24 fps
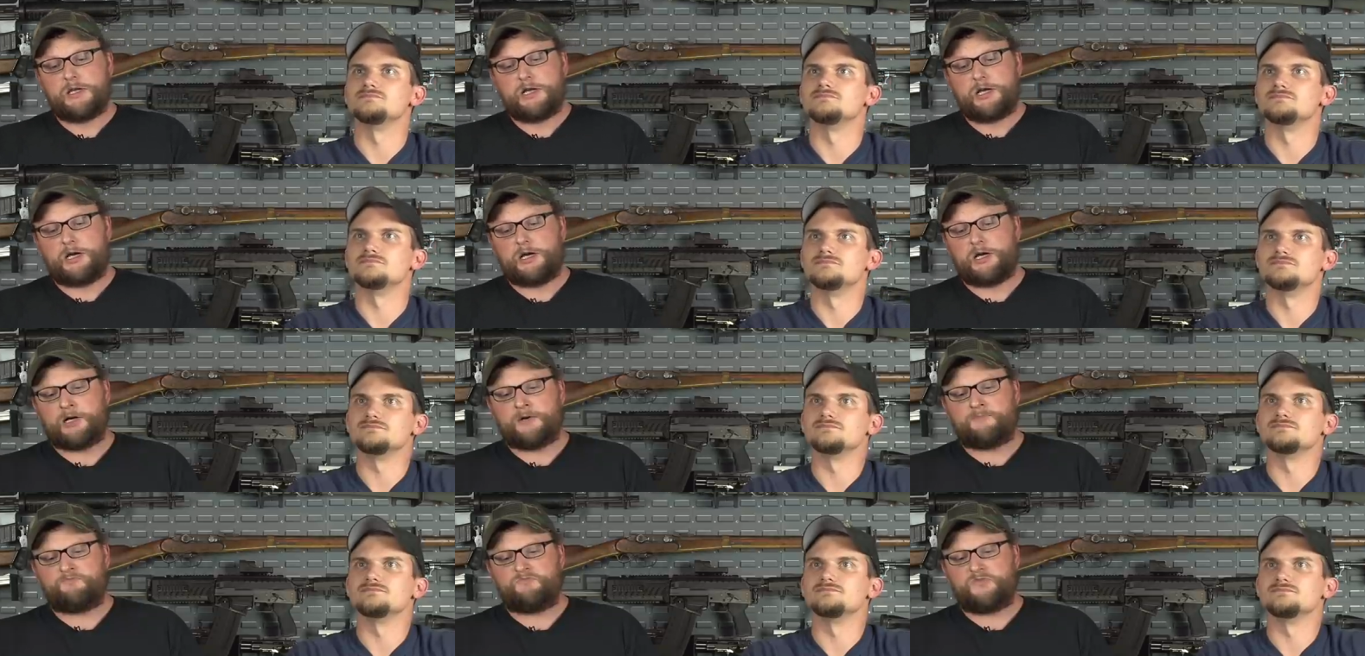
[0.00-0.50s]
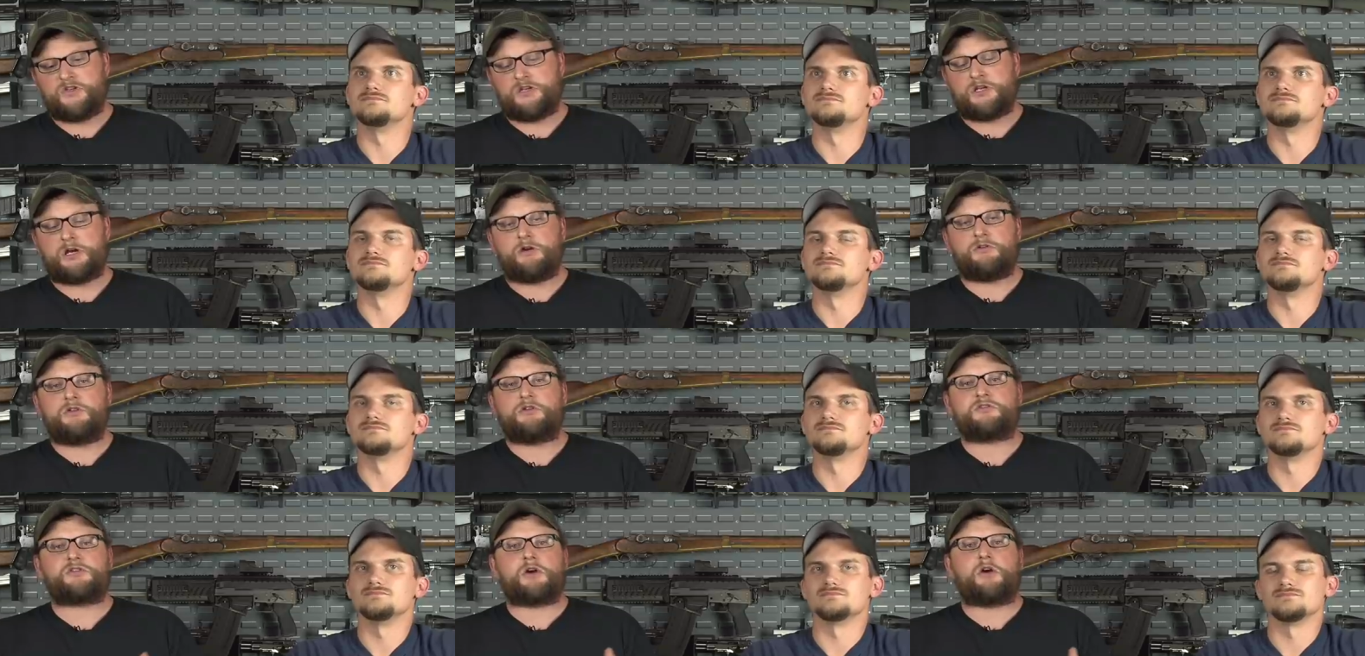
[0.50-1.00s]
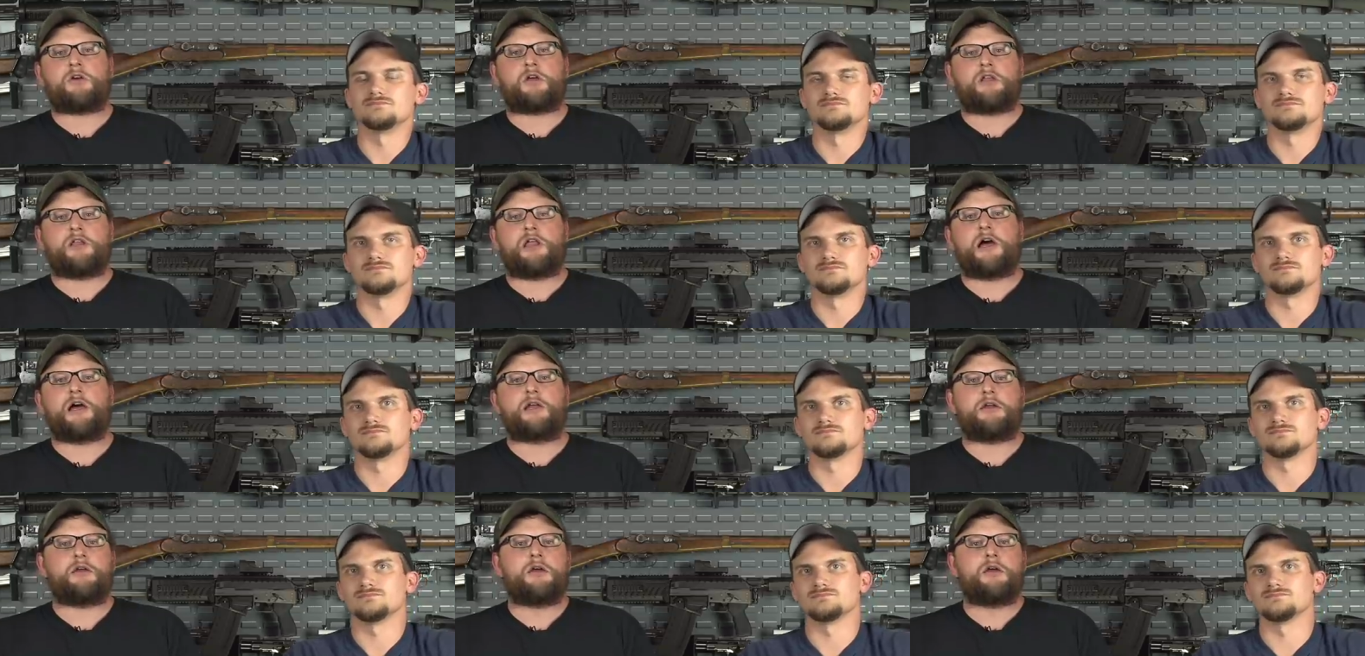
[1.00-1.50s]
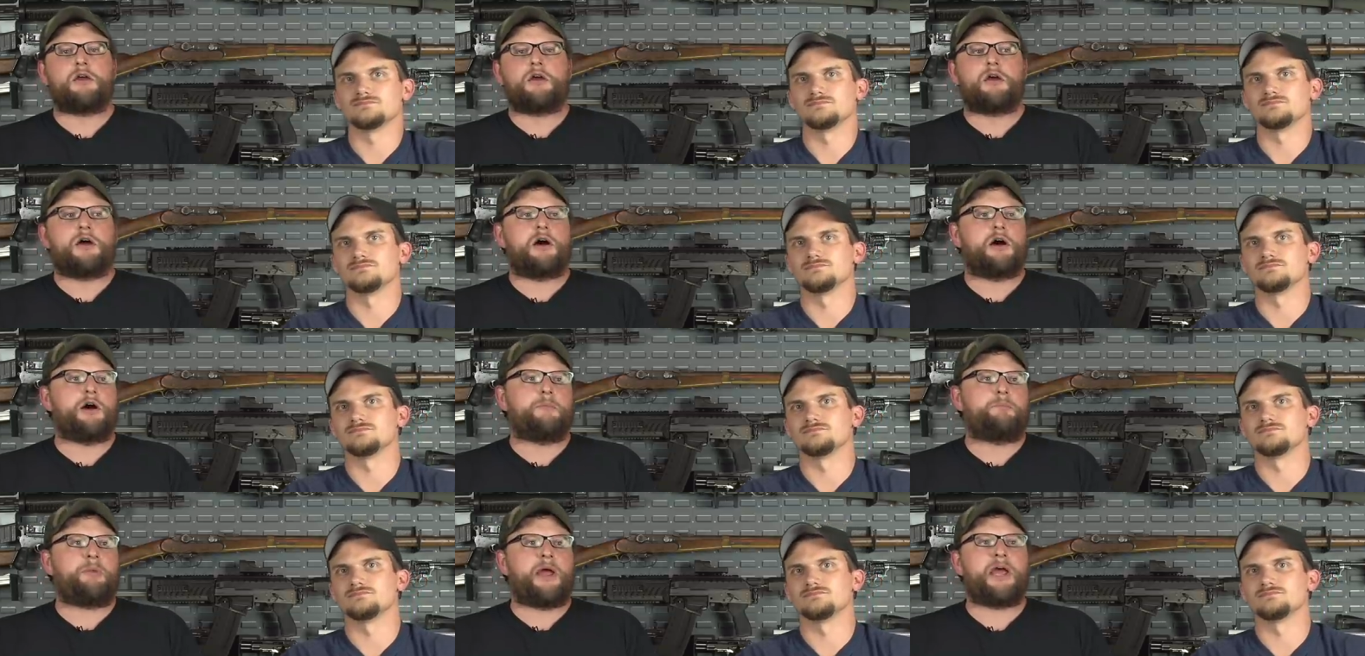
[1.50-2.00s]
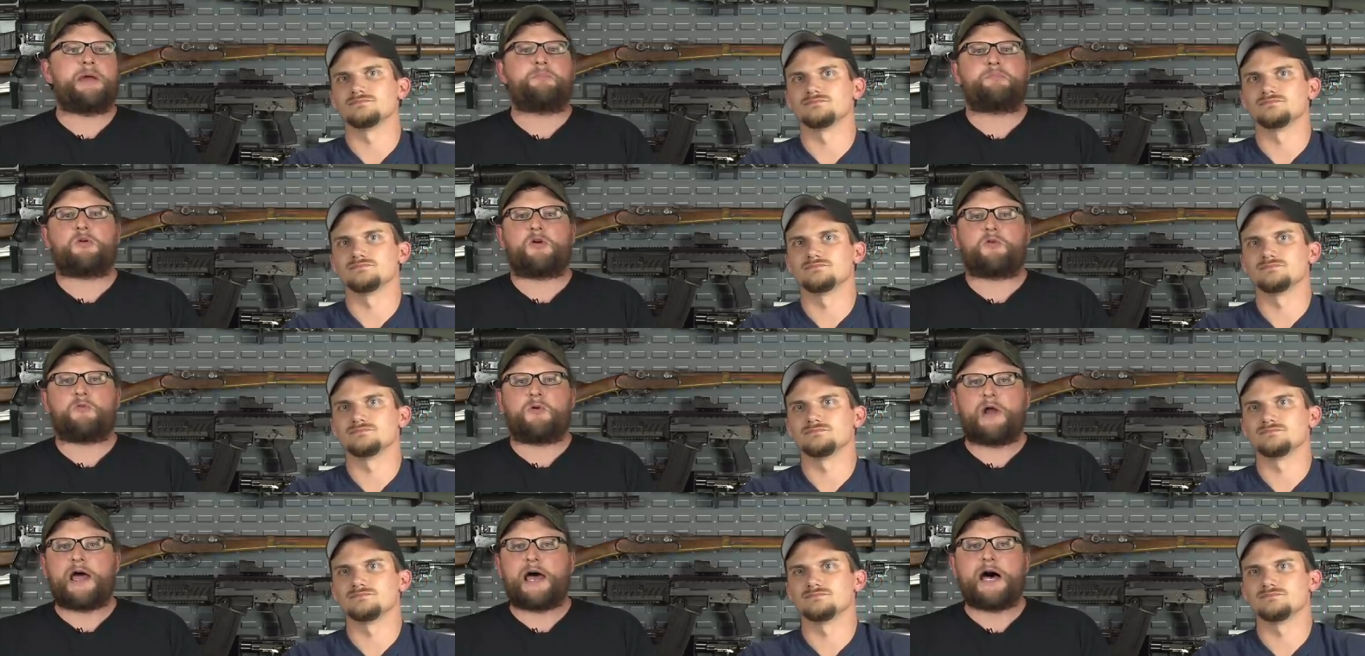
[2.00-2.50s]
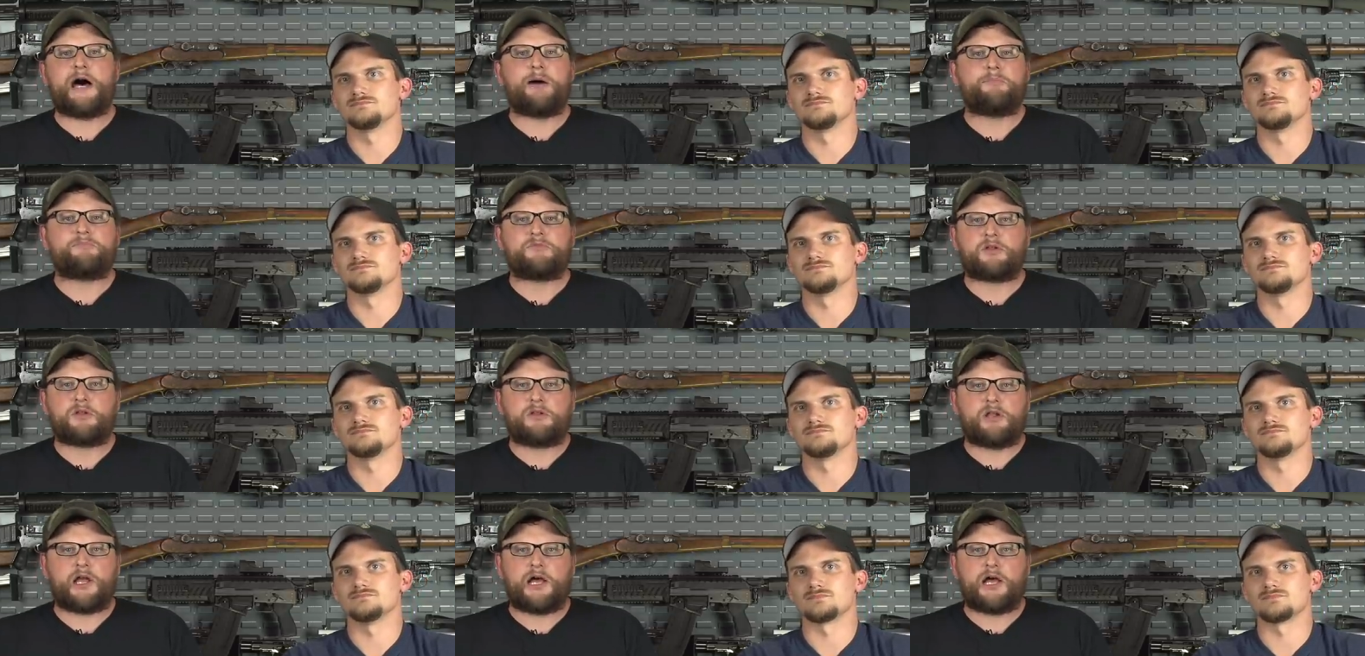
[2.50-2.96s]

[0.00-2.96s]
Speaker 1: um, you know, you're talking like uh, paper wrapped,